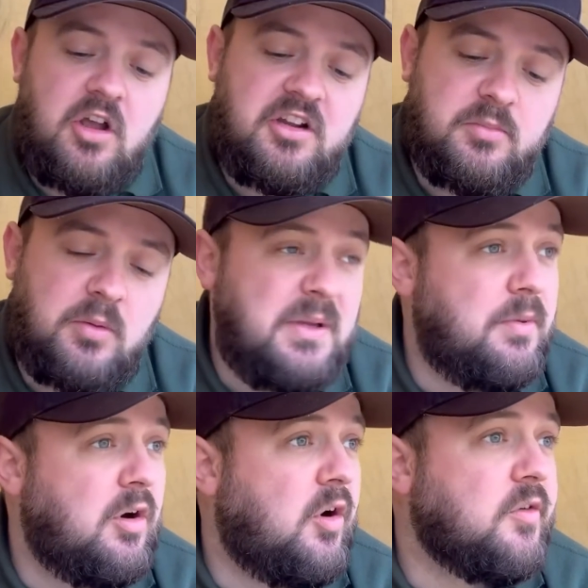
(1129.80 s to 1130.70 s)
I could probably
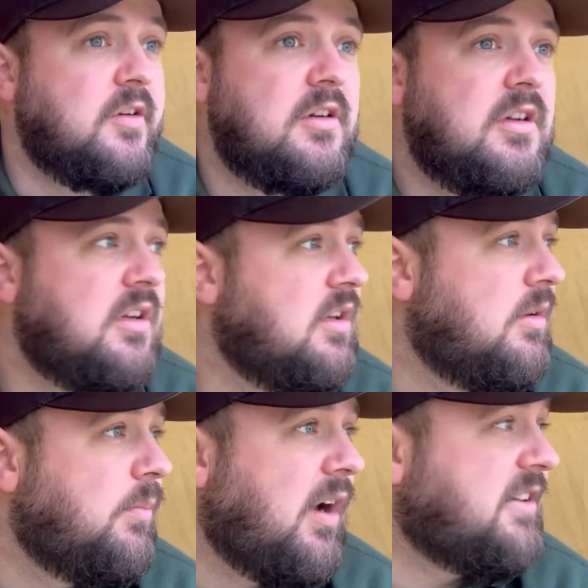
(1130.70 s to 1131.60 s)
put on,
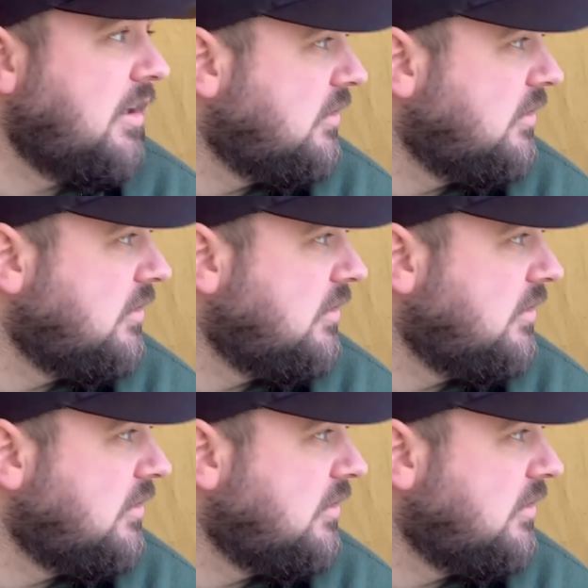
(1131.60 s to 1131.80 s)
but I don't